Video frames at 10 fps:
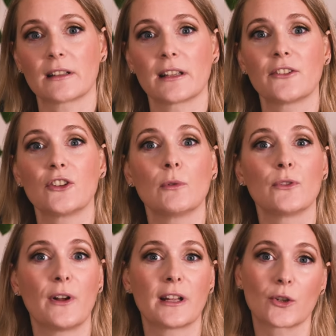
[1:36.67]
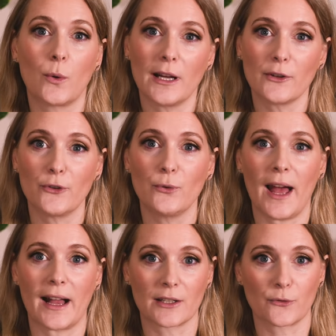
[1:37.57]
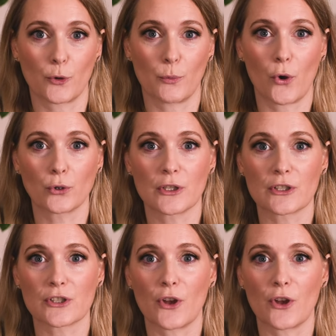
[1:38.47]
list, you will find quite a few active components